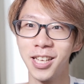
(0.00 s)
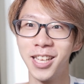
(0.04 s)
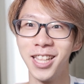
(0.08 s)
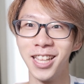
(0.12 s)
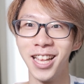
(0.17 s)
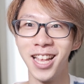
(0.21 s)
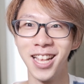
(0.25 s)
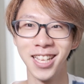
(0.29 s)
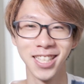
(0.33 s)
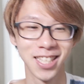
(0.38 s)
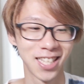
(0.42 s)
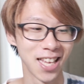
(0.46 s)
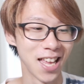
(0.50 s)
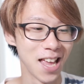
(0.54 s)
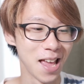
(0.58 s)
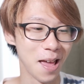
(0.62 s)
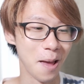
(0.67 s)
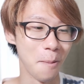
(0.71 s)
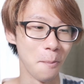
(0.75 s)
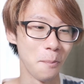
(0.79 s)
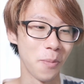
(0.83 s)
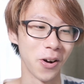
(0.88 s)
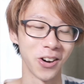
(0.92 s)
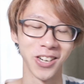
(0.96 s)
lens
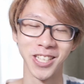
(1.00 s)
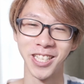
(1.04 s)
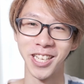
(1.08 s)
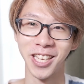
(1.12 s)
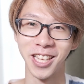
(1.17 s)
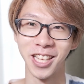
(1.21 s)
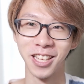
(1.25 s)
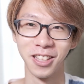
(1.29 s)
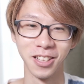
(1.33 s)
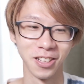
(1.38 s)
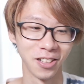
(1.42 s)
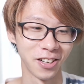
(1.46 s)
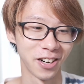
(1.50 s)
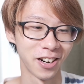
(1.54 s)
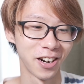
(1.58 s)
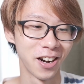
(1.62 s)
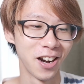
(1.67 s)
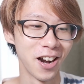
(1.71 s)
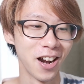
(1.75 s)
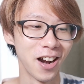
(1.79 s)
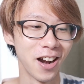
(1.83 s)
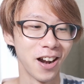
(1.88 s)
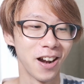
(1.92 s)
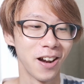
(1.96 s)
in particular
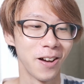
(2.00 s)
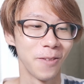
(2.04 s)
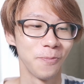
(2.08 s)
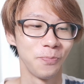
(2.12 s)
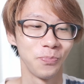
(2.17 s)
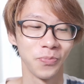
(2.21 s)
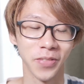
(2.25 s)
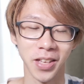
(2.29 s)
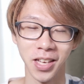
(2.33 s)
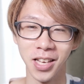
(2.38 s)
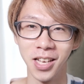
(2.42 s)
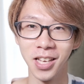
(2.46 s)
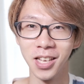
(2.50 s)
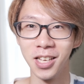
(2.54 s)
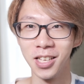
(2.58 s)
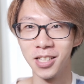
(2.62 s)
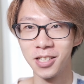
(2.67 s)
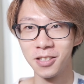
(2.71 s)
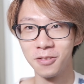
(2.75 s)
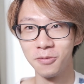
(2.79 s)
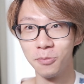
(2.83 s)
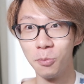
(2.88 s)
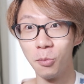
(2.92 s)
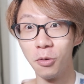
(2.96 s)

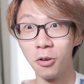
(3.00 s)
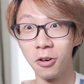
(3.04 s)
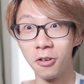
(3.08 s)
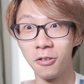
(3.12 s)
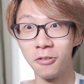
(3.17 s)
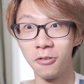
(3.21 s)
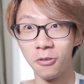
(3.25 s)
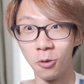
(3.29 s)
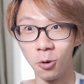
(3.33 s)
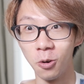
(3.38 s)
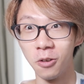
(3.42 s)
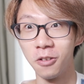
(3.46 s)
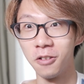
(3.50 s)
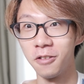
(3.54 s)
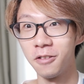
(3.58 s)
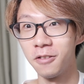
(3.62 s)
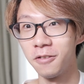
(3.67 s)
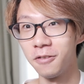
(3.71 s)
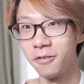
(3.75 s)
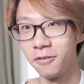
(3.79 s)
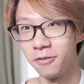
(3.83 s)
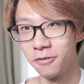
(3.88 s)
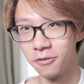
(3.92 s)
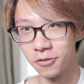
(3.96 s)
is more for
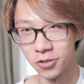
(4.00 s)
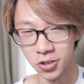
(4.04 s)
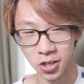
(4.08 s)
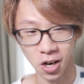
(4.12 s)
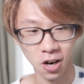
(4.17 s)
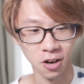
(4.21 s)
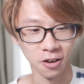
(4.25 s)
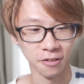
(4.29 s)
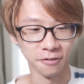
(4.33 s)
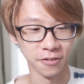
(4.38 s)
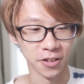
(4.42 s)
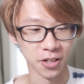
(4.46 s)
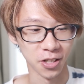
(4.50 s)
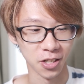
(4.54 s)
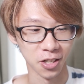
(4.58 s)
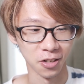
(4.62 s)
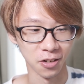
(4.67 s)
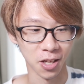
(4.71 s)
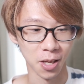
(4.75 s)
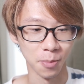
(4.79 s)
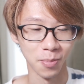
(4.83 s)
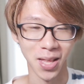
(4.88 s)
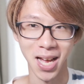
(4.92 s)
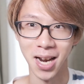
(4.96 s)
photography, so
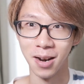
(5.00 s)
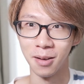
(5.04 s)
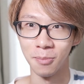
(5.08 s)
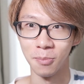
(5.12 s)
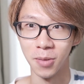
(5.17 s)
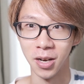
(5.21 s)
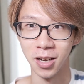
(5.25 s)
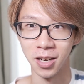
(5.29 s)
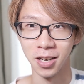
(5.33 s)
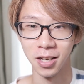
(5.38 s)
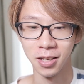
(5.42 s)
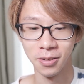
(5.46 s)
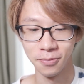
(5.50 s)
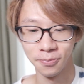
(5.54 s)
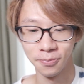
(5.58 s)
keep that in mind.